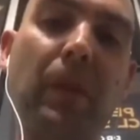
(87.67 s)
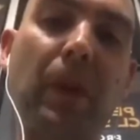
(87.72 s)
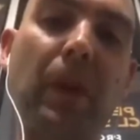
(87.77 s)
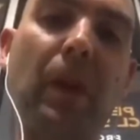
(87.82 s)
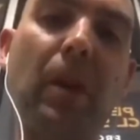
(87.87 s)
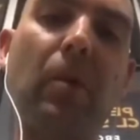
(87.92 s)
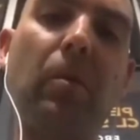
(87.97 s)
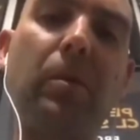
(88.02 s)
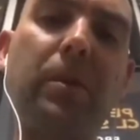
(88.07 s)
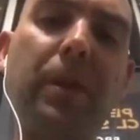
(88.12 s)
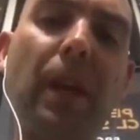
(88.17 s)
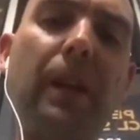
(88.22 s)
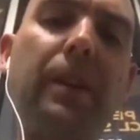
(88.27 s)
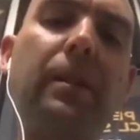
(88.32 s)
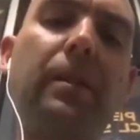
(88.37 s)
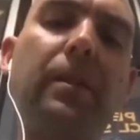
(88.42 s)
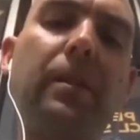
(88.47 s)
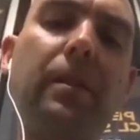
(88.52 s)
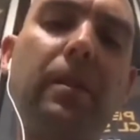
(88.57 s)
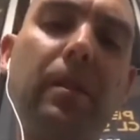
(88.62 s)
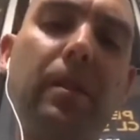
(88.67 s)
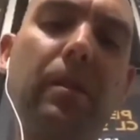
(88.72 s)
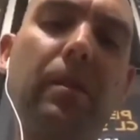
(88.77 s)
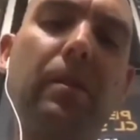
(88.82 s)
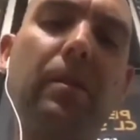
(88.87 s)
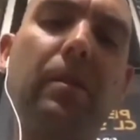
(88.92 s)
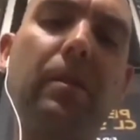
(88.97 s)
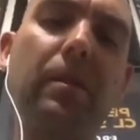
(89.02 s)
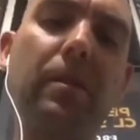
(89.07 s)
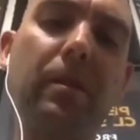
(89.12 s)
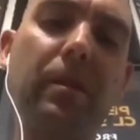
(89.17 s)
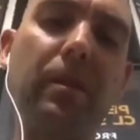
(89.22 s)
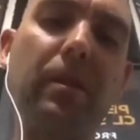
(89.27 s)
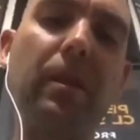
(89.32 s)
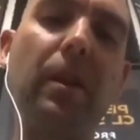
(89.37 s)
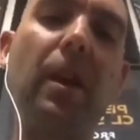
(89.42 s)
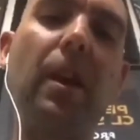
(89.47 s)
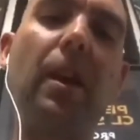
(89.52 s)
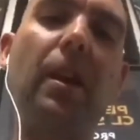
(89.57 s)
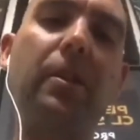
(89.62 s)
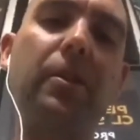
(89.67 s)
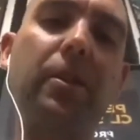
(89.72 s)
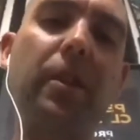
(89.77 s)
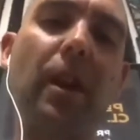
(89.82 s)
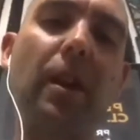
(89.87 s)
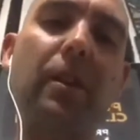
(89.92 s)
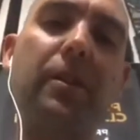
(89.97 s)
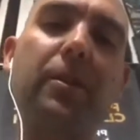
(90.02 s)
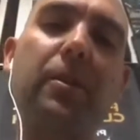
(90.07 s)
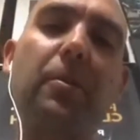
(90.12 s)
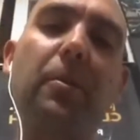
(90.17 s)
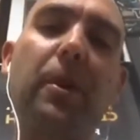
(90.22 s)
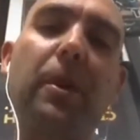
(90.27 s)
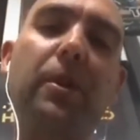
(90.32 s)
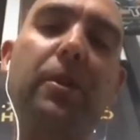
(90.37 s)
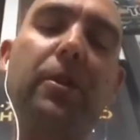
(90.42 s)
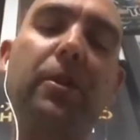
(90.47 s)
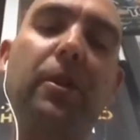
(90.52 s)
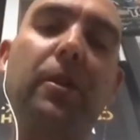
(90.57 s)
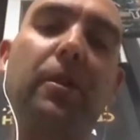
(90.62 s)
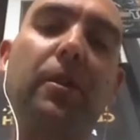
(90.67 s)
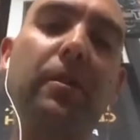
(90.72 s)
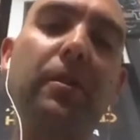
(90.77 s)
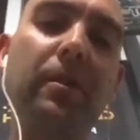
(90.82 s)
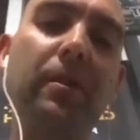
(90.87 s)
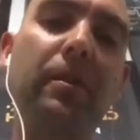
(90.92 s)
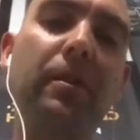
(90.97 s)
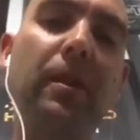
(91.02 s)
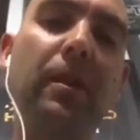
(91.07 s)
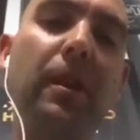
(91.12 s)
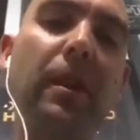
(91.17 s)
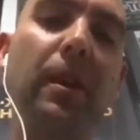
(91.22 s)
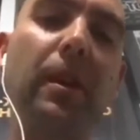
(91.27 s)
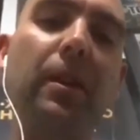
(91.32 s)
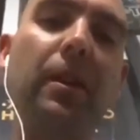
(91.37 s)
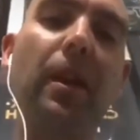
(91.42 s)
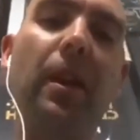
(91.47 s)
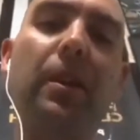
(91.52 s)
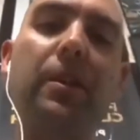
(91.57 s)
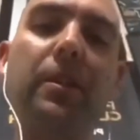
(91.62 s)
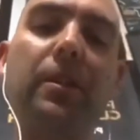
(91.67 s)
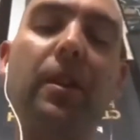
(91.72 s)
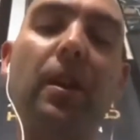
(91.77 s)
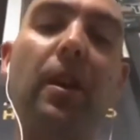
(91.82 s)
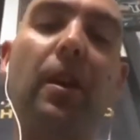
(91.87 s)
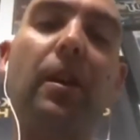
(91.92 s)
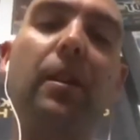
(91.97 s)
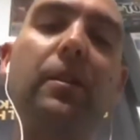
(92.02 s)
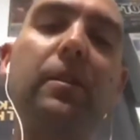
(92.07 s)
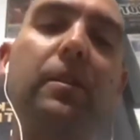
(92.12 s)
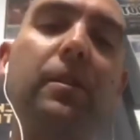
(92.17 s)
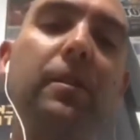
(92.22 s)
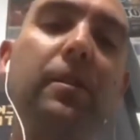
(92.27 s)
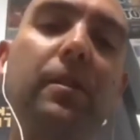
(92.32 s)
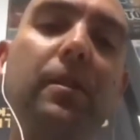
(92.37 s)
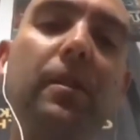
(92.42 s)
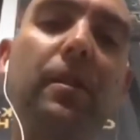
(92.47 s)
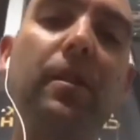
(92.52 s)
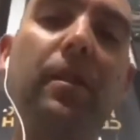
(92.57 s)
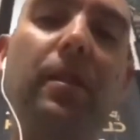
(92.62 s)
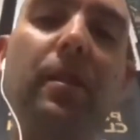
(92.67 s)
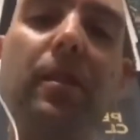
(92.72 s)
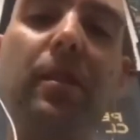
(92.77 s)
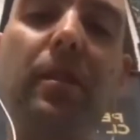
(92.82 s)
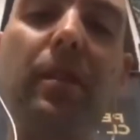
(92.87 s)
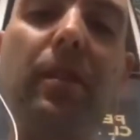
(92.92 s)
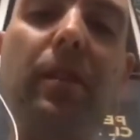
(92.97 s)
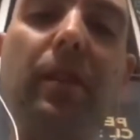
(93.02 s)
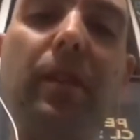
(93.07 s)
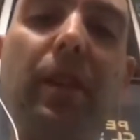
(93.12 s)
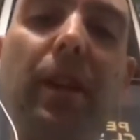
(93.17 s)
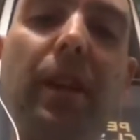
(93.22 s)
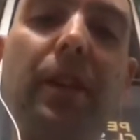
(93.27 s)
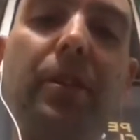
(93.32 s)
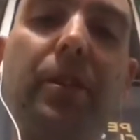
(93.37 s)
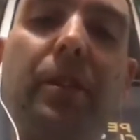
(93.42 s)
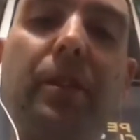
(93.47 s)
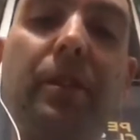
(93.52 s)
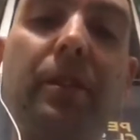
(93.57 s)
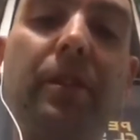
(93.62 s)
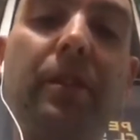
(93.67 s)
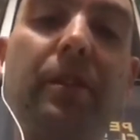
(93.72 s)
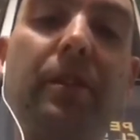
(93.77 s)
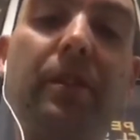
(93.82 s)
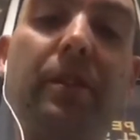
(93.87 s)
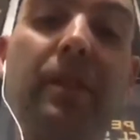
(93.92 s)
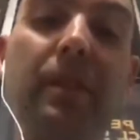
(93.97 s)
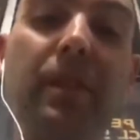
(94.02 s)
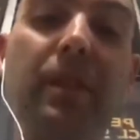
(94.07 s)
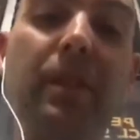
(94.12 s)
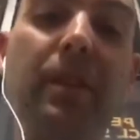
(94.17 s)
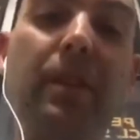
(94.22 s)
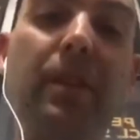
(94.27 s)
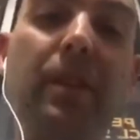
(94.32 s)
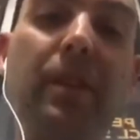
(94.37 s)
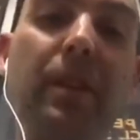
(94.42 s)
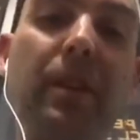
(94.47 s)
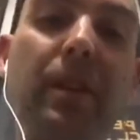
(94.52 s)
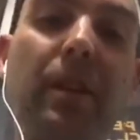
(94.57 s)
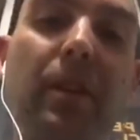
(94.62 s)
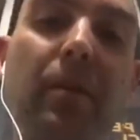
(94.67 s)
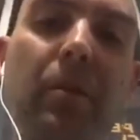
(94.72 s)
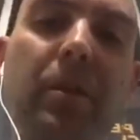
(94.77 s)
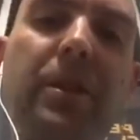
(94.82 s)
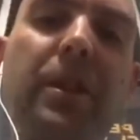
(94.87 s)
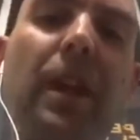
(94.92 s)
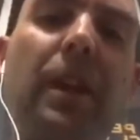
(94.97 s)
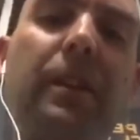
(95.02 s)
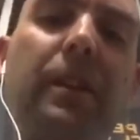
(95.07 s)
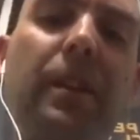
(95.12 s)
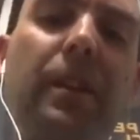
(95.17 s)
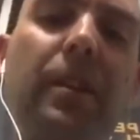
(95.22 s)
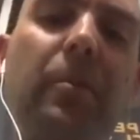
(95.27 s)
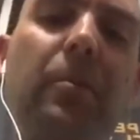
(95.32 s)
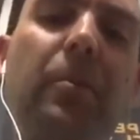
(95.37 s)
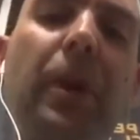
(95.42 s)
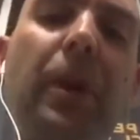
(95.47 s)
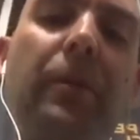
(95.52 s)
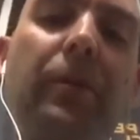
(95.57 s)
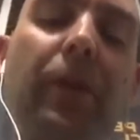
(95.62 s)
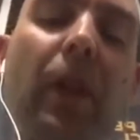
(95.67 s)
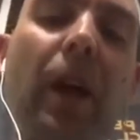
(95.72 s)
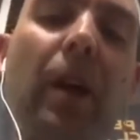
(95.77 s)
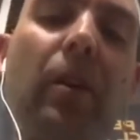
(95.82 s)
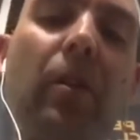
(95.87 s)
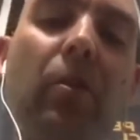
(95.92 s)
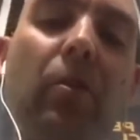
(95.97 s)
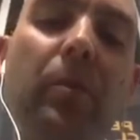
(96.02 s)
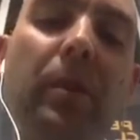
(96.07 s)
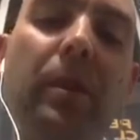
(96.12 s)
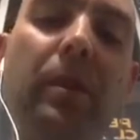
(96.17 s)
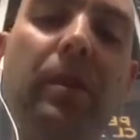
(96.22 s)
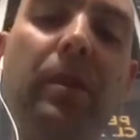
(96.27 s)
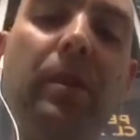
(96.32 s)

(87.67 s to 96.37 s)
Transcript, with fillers: Shout that, yeah, shout outs to Big Shug, Gang Starr, Legend. Was that the Big Fly homie?